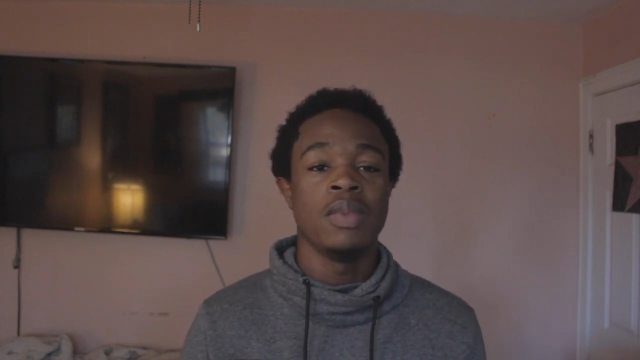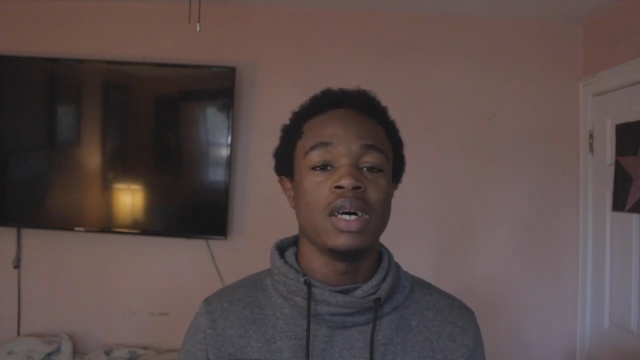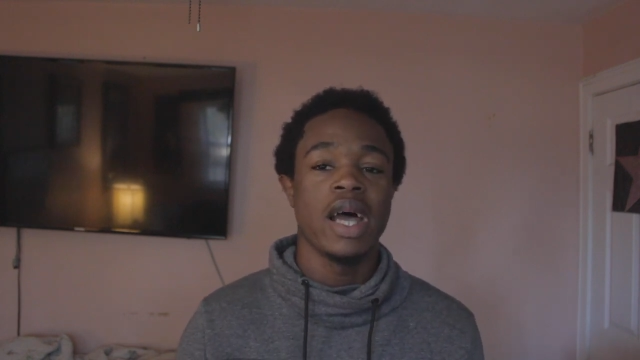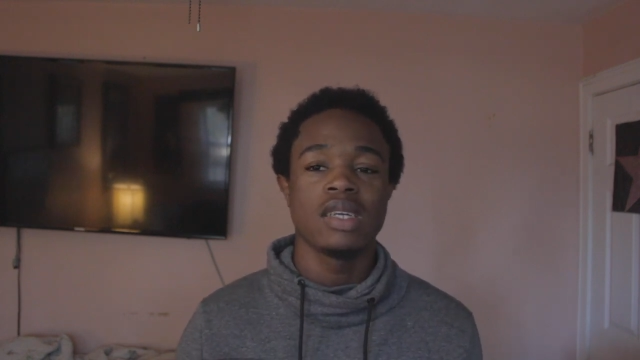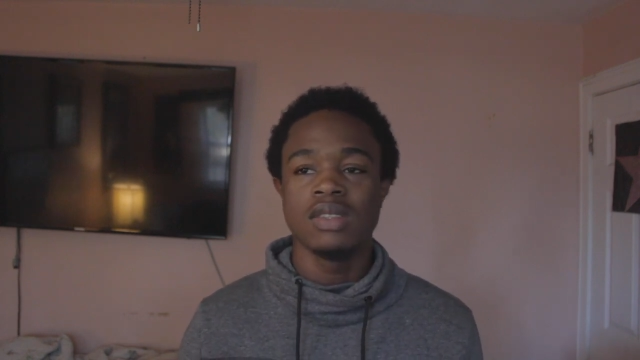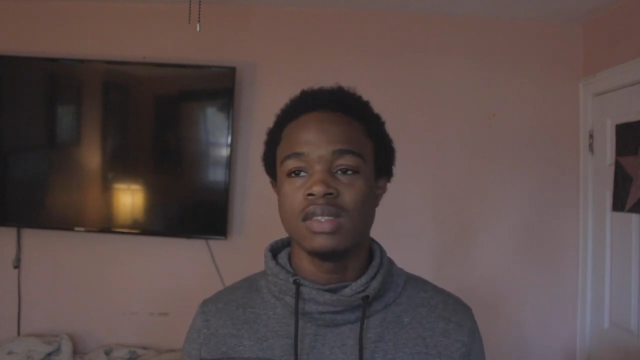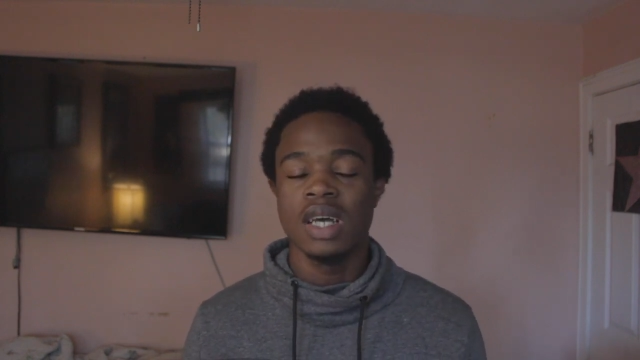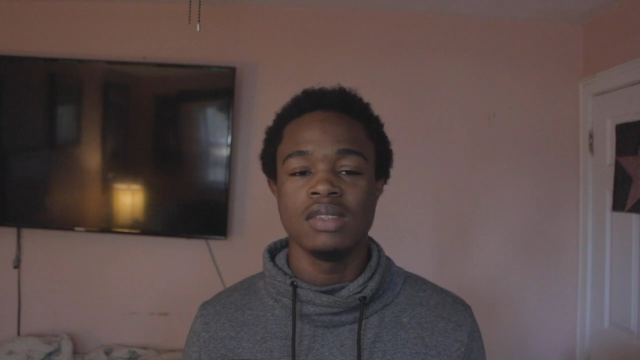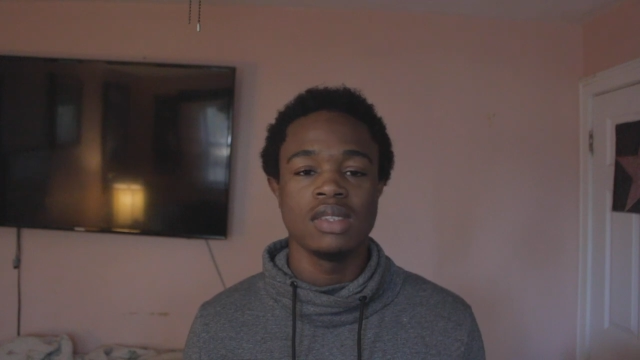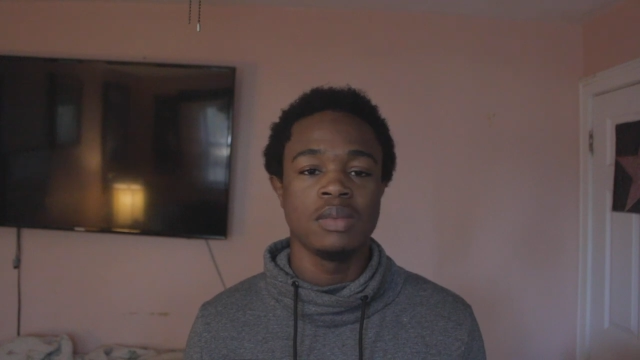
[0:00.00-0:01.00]
But
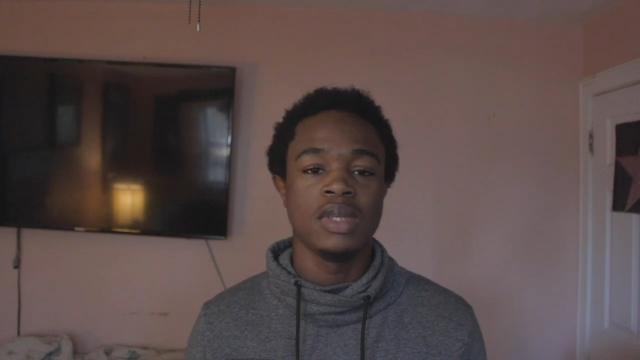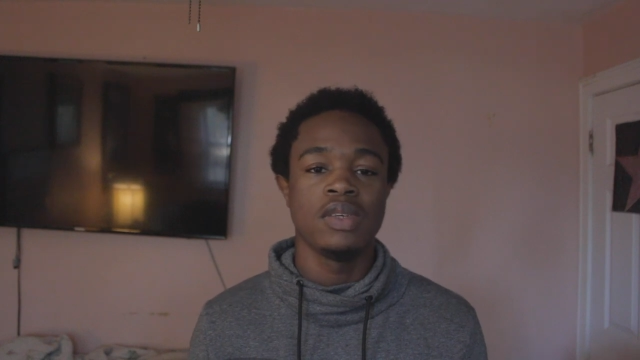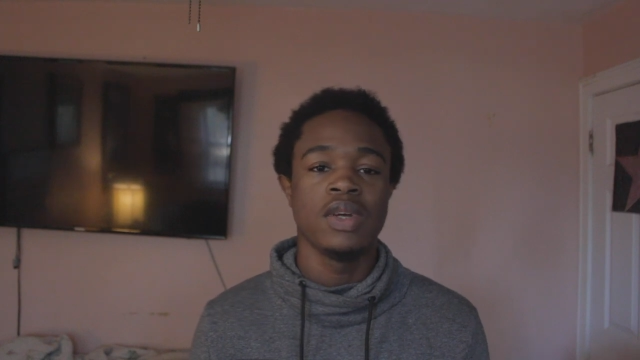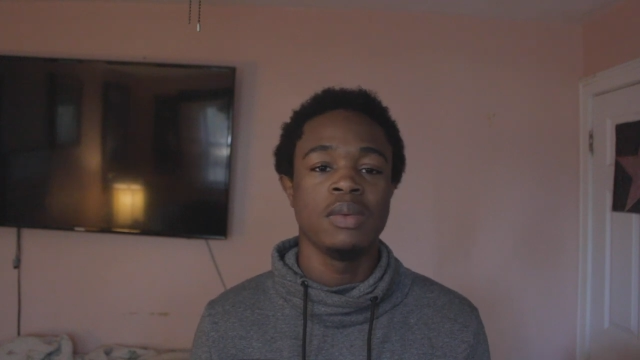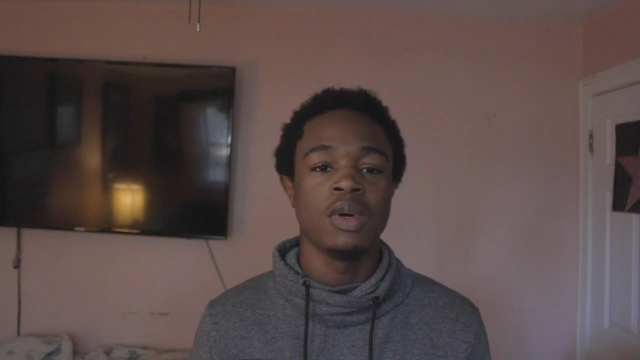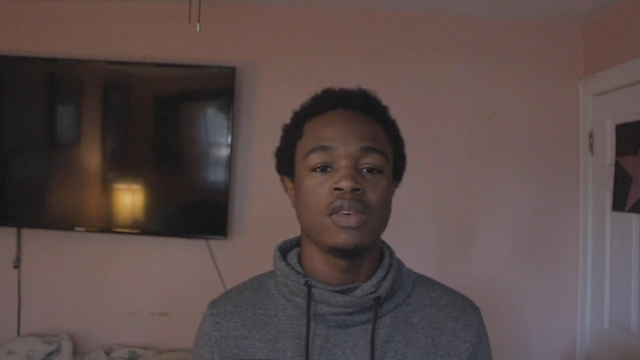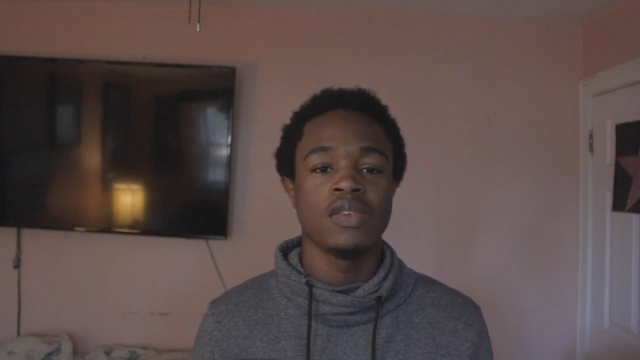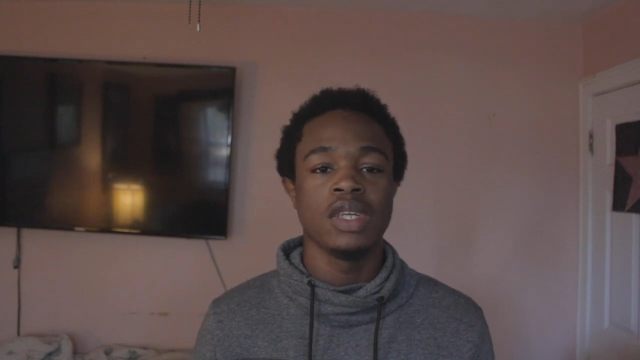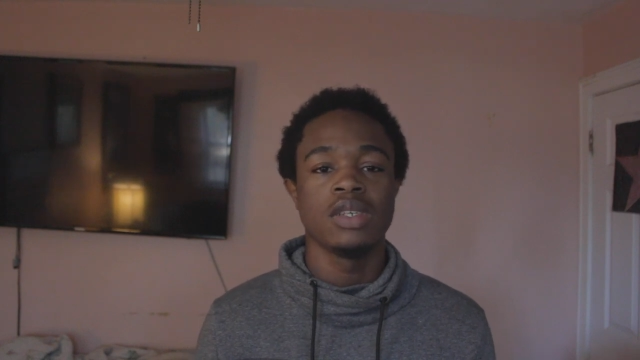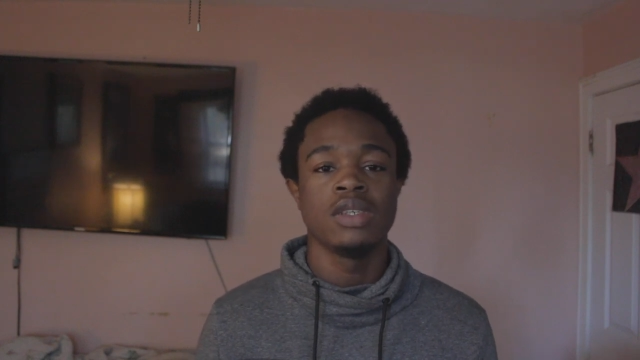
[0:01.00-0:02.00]
exercising could be a great
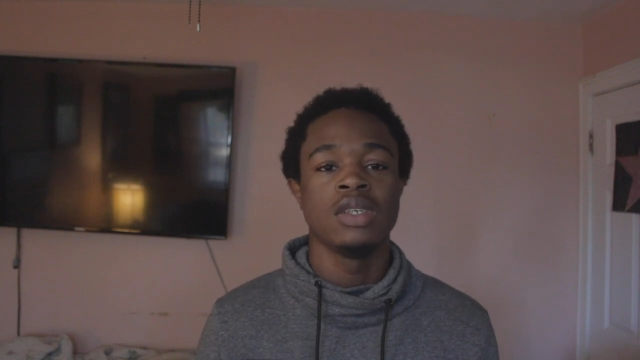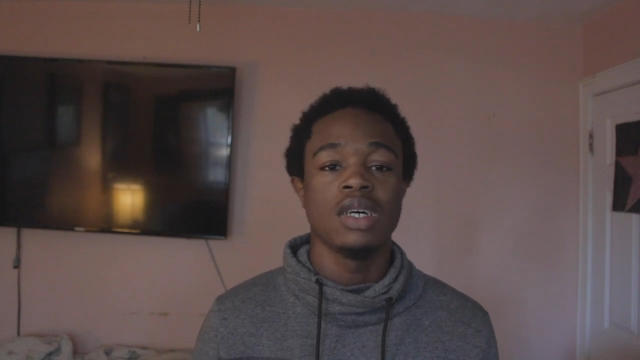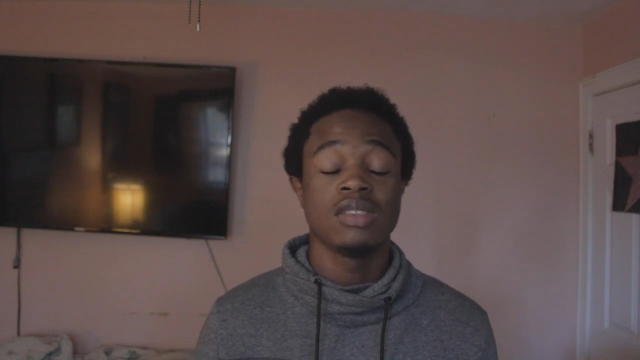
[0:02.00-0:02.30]
motivator.